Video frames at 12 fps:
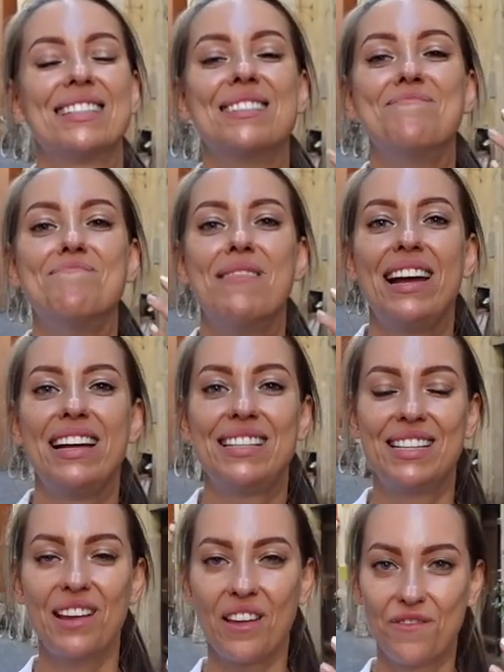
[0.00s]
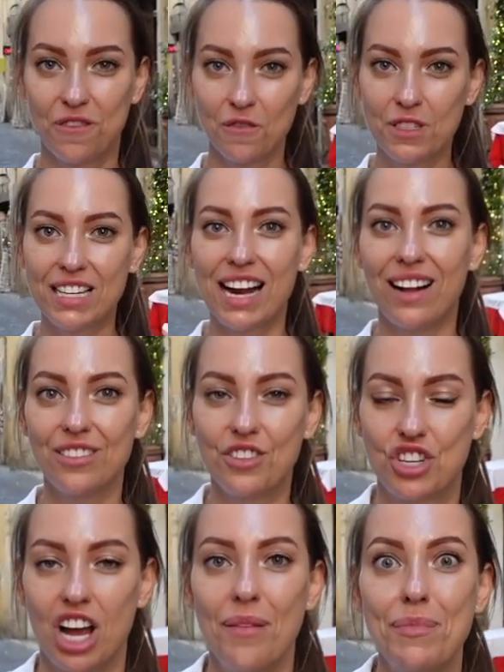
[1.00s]
an amazing food
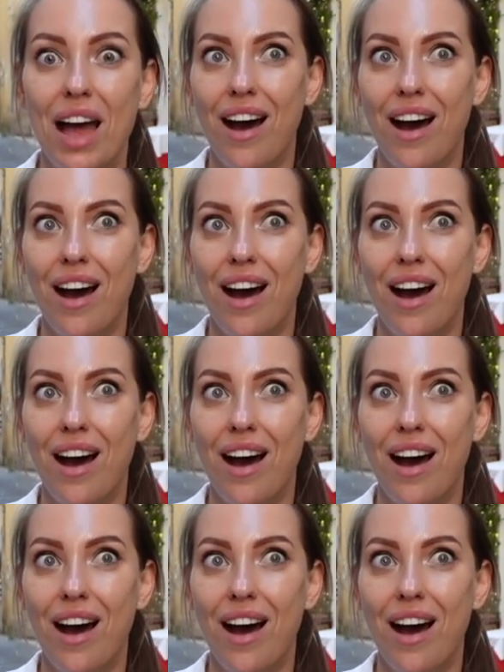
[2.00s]
culture,